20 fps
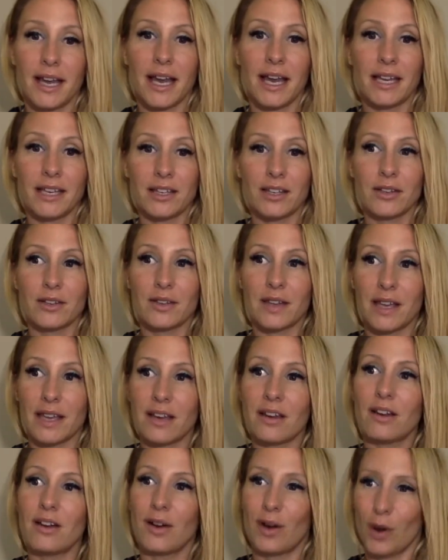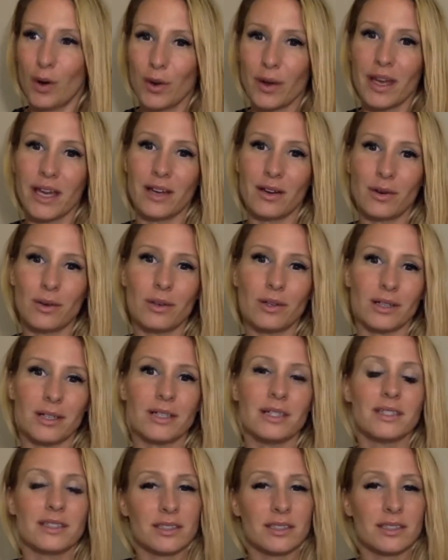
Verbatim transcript: And you're like, okay, cool.